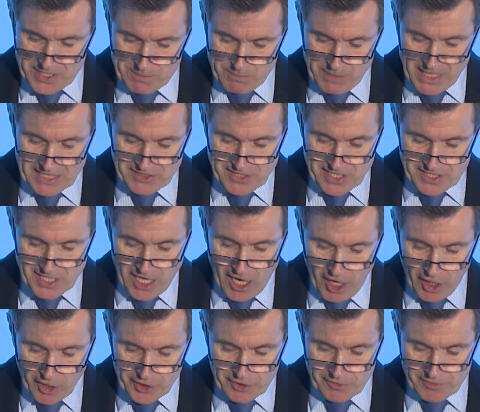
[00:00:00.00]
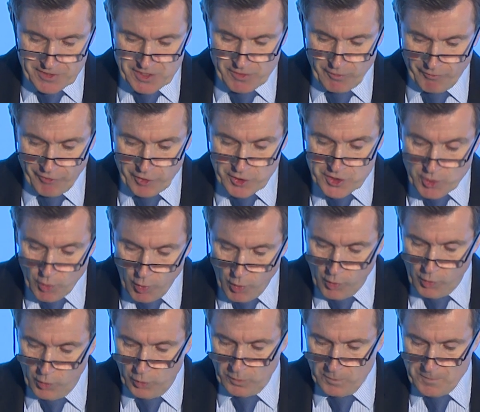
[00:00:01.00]
means, it's harder for us
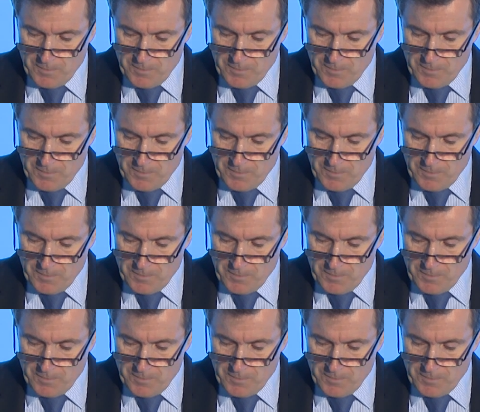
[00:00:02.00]
all